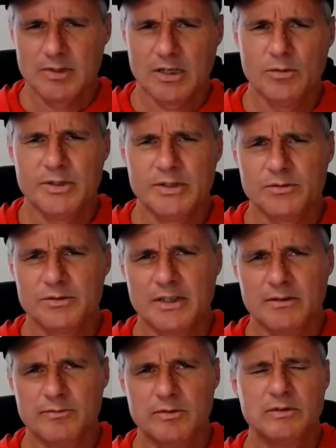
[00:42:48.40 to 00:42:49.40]
But I hope this was
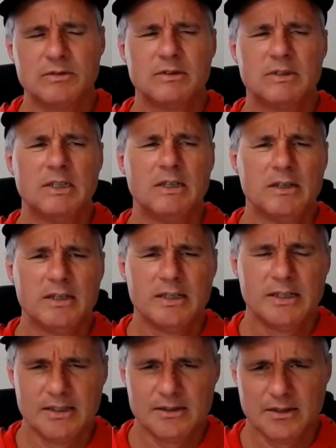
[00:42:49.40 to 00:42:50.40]
helpful.
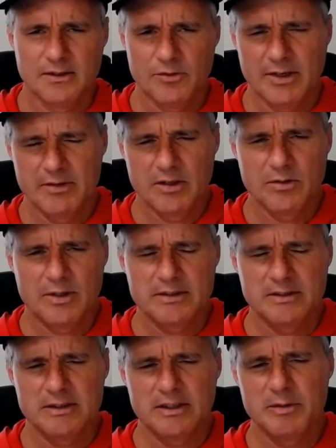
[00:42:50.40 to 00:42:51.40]
And if you have any
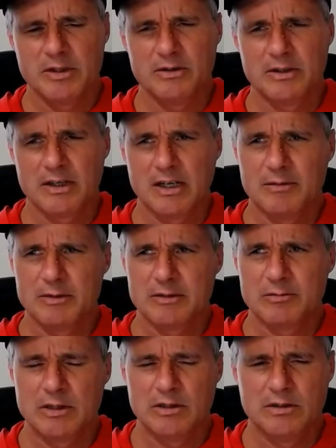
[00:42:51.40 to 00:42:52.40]
questions, let me know in the
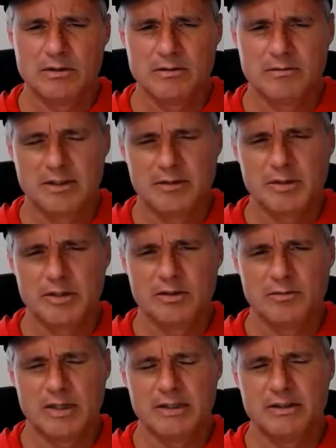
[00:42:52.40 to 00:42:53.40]
comments below. Let me
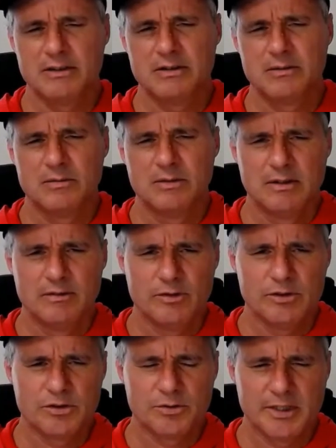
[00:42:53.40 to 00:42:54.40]
know about your
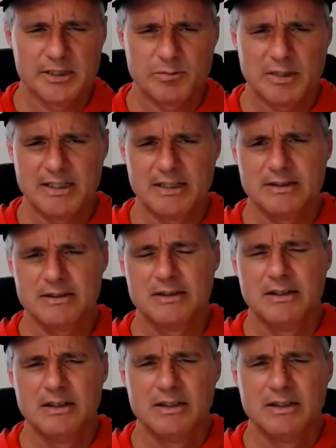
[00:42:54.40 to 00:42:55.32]
future race plans.